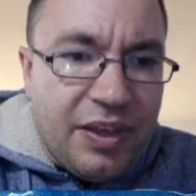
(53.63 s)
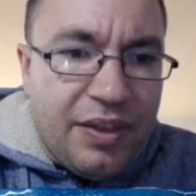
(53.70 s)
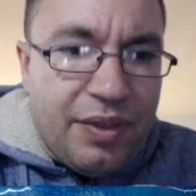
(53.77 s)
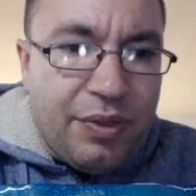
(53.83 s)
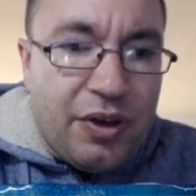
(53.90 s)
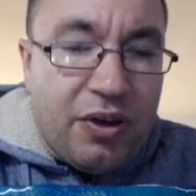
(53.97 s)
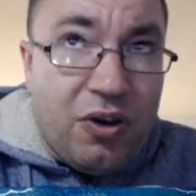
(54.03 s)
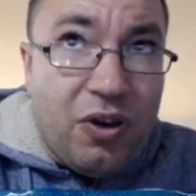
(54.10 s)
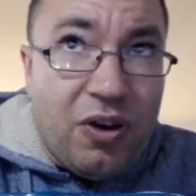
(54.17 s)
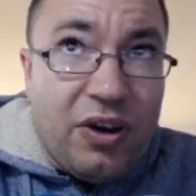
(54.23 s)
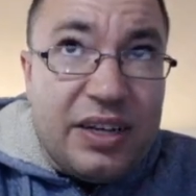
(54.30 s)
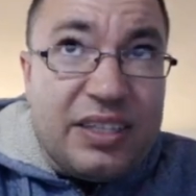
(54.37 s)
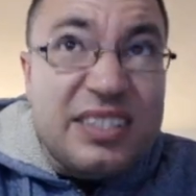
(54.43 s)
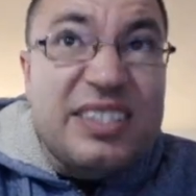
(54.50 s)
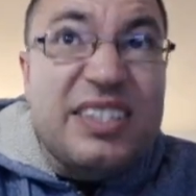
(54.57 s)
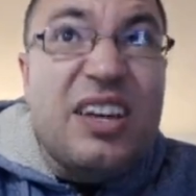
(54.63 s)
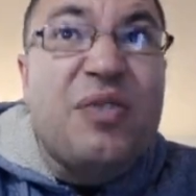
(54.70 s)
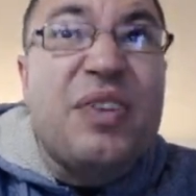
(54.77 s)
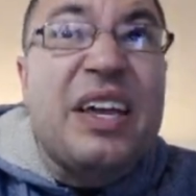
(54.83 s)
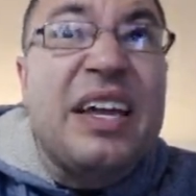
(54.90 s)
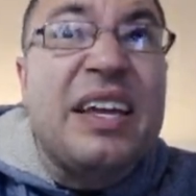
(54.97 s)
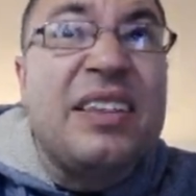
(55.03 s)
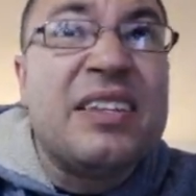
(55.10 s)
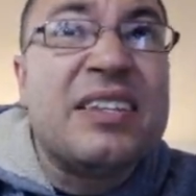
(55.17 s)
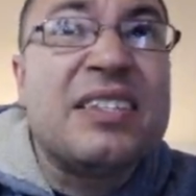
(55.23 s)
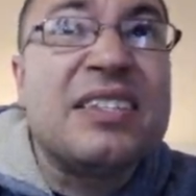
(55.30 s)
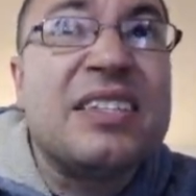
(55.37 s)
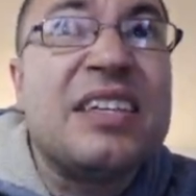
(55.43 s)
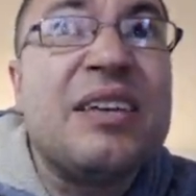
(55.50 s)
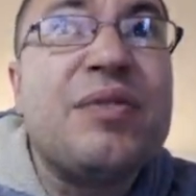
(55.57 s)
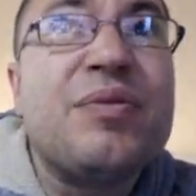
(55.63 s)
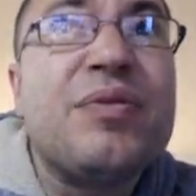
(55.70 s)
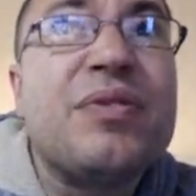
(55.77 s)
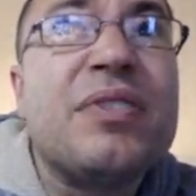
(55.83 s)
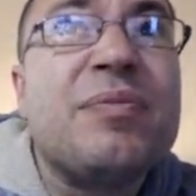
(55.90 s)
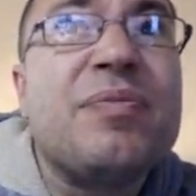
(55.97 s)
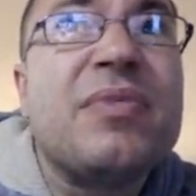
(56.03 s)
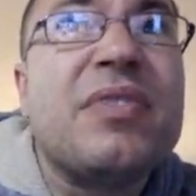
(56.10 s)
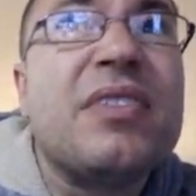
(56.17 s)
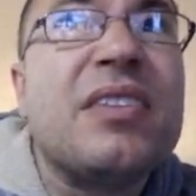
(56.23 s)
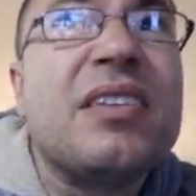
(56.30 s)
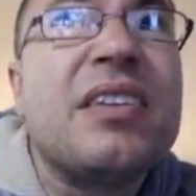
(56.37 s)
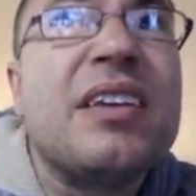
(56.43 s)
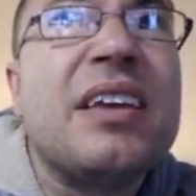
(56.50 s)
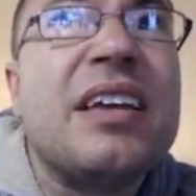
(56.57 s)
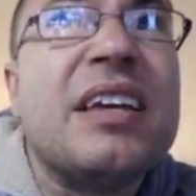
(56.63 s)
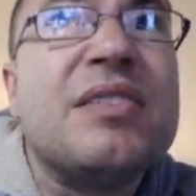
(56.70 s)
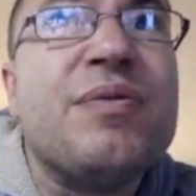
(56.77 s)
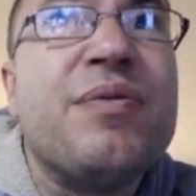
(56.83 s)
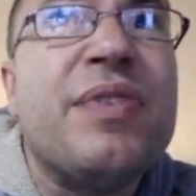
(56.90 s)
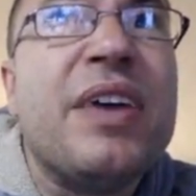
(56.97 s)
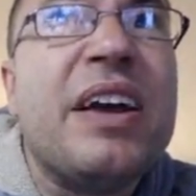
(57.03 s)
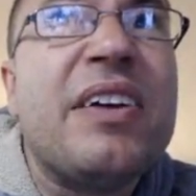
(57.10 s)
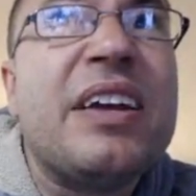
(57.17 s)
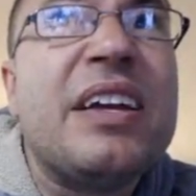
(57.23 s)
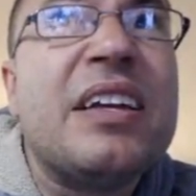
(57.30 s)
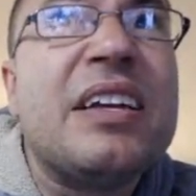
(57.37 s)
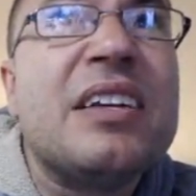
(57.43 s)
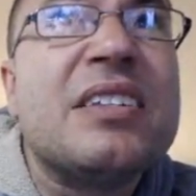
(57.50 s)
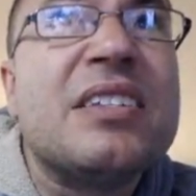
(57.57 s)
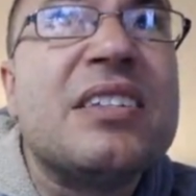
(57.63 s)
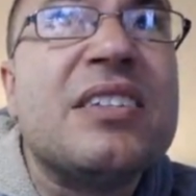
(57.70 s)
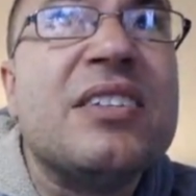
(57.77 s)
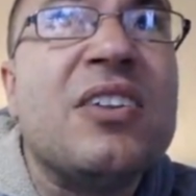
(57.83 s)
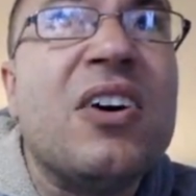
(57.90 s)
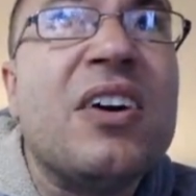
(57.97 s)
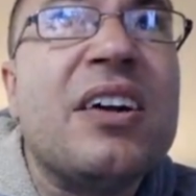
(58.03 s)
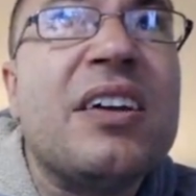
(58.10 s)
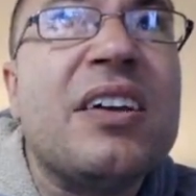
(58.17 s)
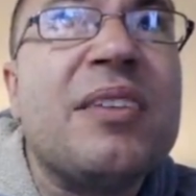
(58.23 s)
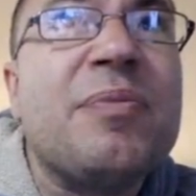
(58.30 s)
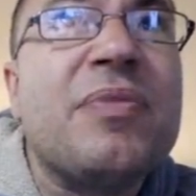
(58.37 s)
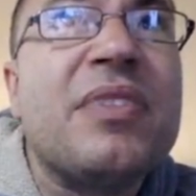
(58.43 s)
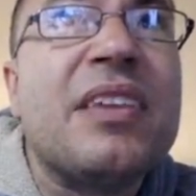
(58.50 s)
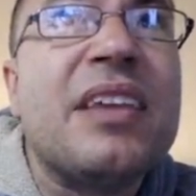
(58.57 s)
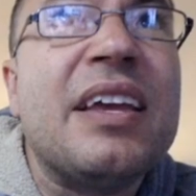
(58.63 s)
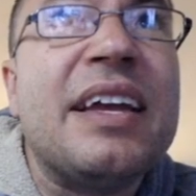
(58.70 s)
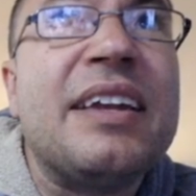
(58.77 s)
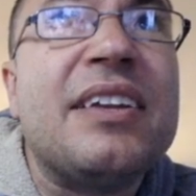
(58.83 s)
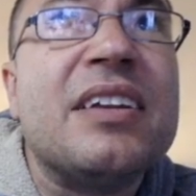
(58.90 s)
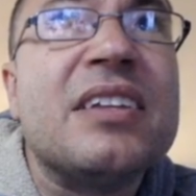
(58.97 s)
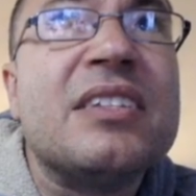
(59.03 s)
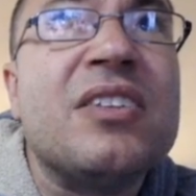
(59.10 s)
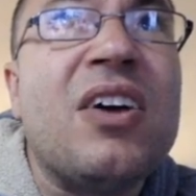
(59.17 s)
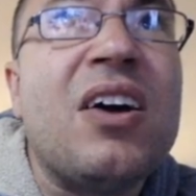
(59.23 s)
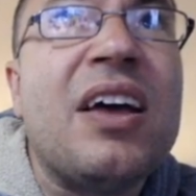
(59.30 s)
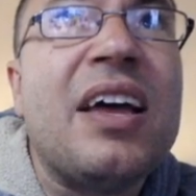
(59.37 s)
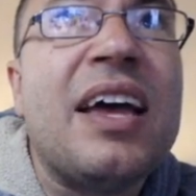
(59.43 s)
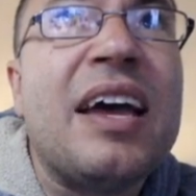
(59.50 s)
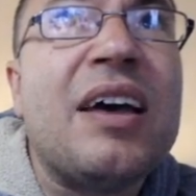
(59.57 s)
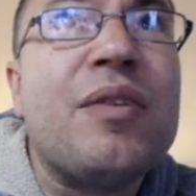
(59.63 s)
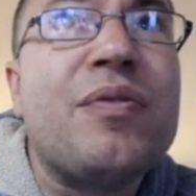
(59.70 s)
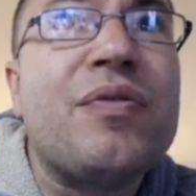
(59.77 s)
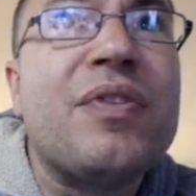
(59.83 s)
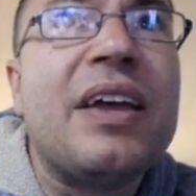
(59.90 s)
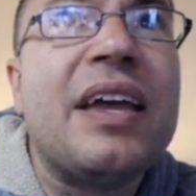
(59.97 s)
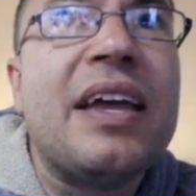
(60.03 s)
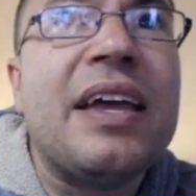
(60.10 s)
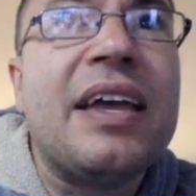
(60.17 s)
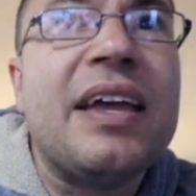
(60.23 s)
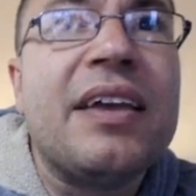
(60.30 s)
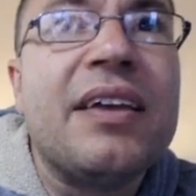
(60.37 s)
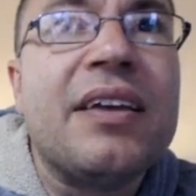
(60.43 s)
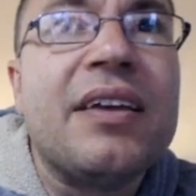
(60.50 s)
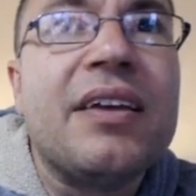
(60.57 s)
The card itself in the sleeve is very snug. It does not have a